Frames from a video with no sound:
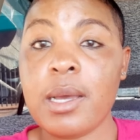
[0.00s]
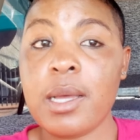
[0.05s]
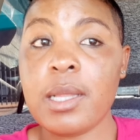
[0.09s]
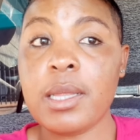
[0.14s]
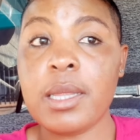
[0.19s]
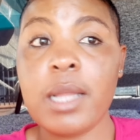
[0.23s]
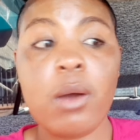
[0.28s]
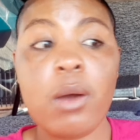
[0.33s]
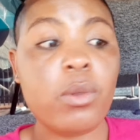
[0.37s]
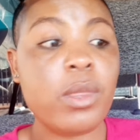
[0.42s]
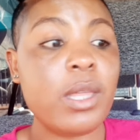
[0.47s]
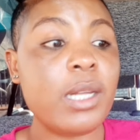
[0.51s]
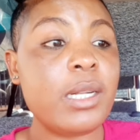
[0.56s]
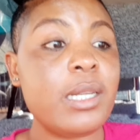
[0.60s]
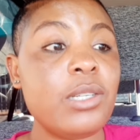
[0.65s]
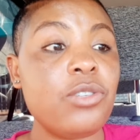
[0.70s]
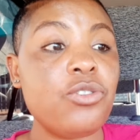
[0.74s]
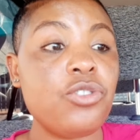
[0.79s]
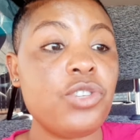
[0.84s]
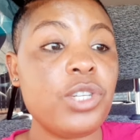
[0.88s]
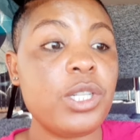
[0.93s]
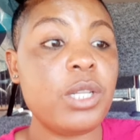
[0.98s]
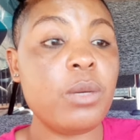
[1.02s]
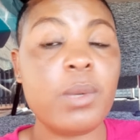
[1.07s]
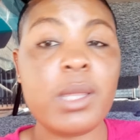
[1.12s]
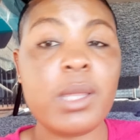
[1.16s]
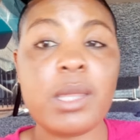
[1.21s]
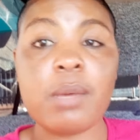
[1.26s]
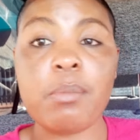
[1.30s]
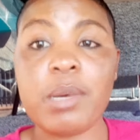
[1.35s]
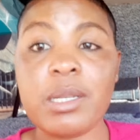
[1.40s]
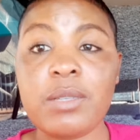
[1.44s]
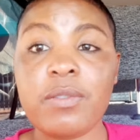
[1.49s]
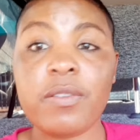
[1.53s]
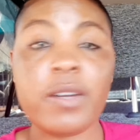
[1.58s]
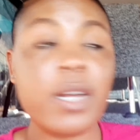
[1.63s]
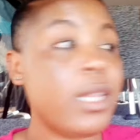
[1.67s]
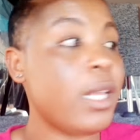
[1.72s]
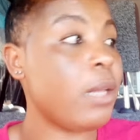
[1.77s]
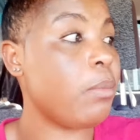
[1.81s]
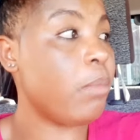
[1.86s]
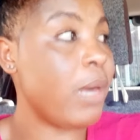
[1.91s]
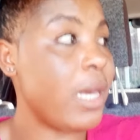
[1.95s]
Now that he's cheating with the best
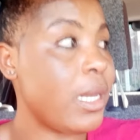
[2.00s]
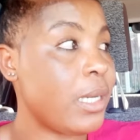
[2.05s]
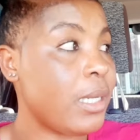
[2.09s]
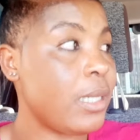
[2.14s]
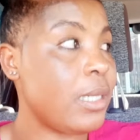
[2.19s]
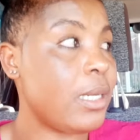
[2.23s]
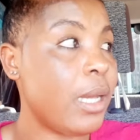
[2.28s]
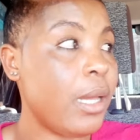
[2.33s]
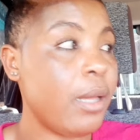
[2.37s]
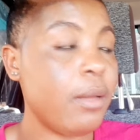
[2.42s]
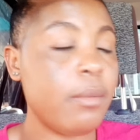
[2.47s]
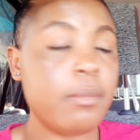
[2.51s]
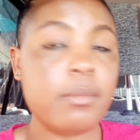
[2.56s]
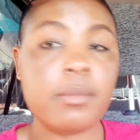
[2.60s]
friend and married her,